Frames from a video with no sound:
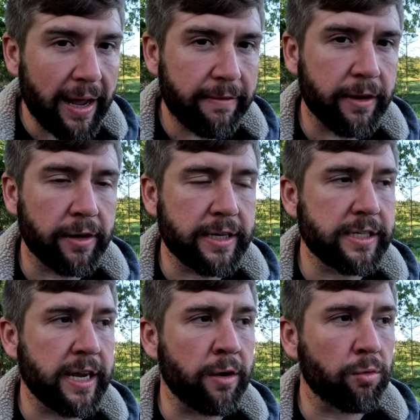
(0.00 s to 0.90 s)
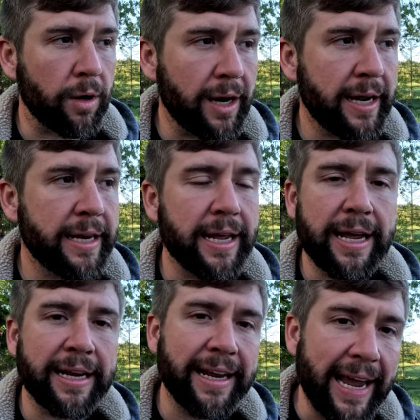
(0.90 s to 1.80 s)
have here is
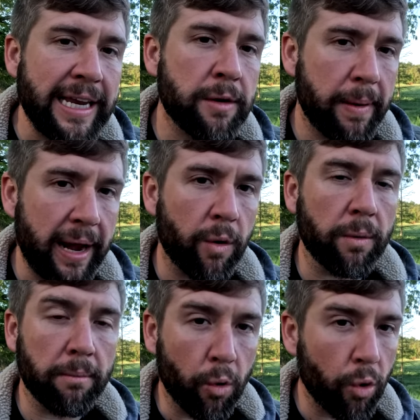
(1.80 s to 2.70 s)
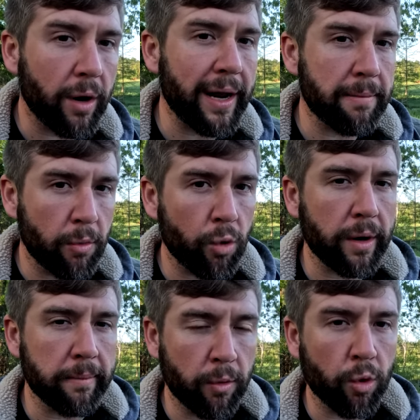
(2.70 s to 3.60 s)
Iran gained power more and more
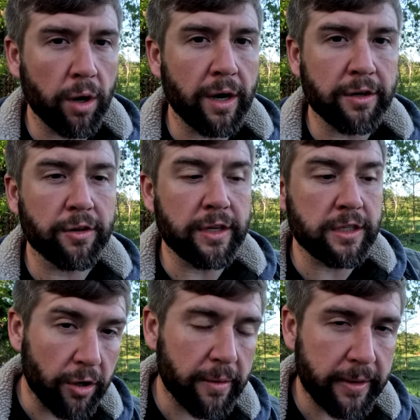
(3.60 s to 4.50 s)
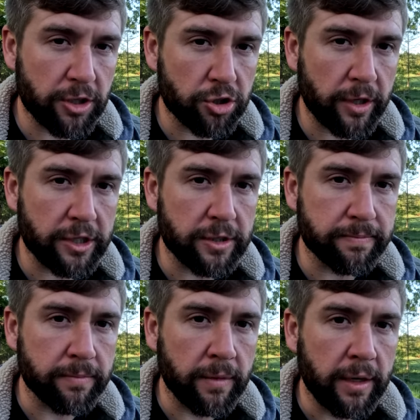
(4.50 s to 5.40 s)
and more under the current
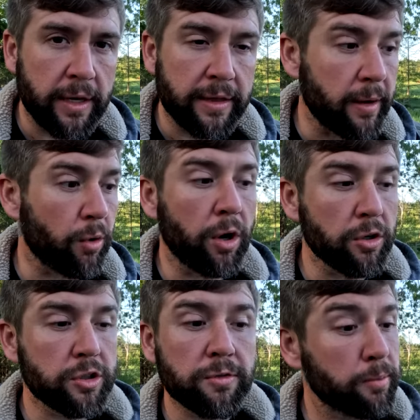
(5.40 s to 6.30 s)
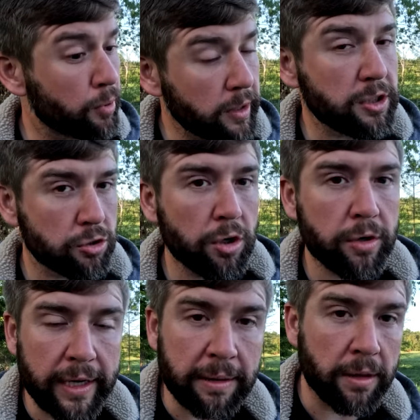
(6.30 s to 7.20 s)
administration. They were also pretty
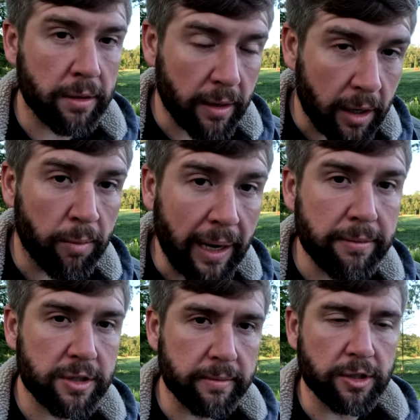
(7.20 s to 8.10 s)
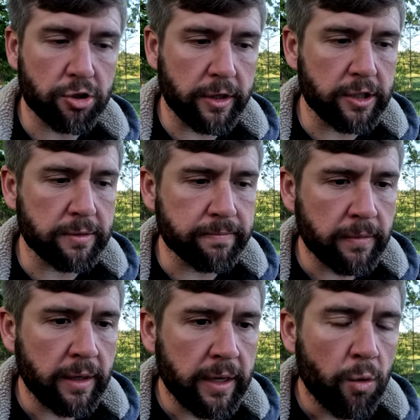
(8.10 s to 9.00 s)
strong in Obama's administration.
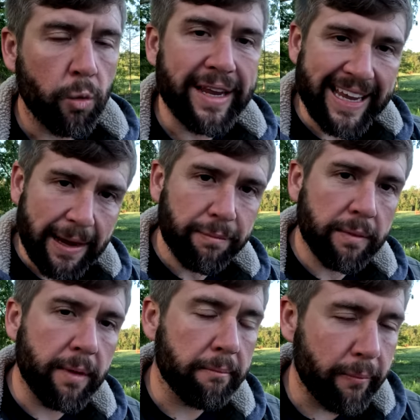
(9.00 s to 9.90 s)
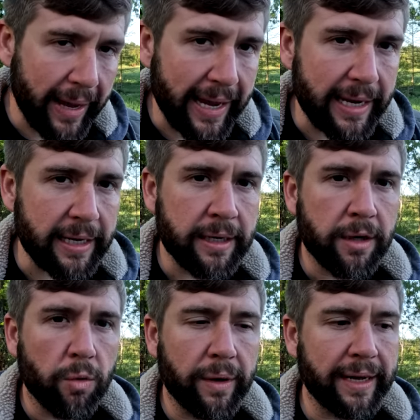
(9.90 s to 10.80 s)
We kept them at bay
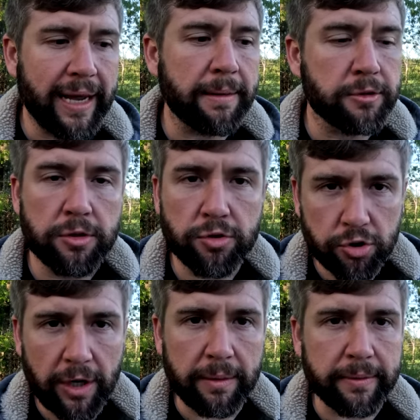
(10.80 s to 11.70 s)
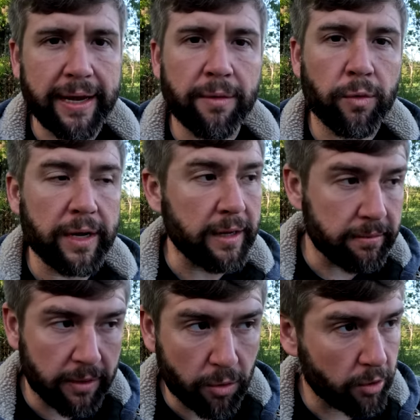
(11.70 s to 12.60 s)
when it came to Trump and when
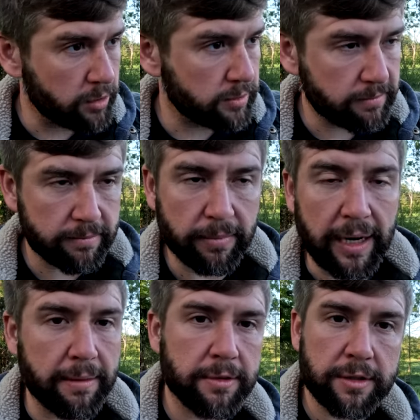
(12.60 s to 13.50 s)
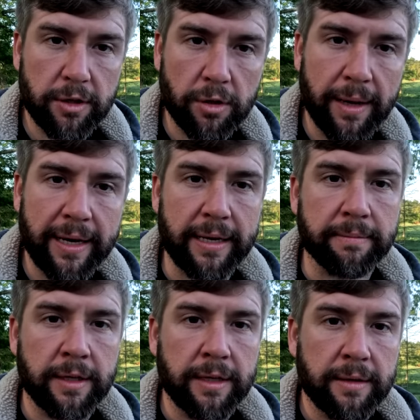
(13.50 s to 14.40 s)
he, of course, bombed
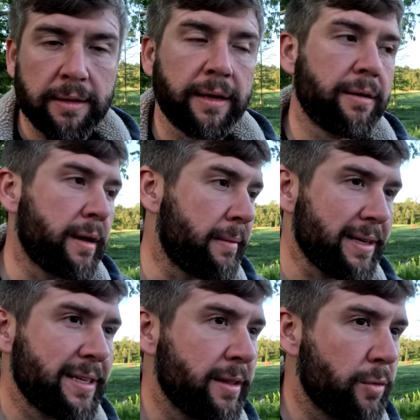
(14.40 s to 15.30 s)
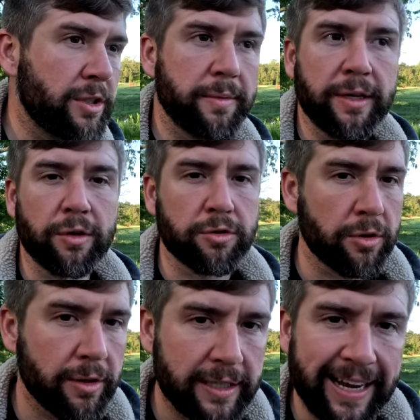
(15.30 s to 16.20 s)
Soleimani. Now, am I saying that we should be doing
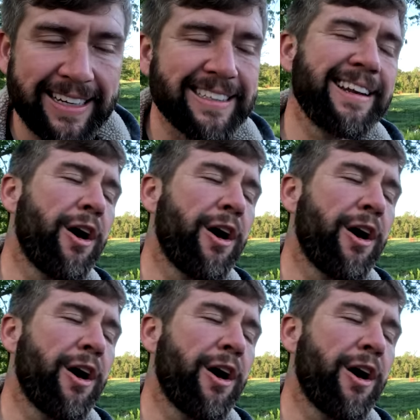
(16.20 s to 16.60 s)
drone attacks?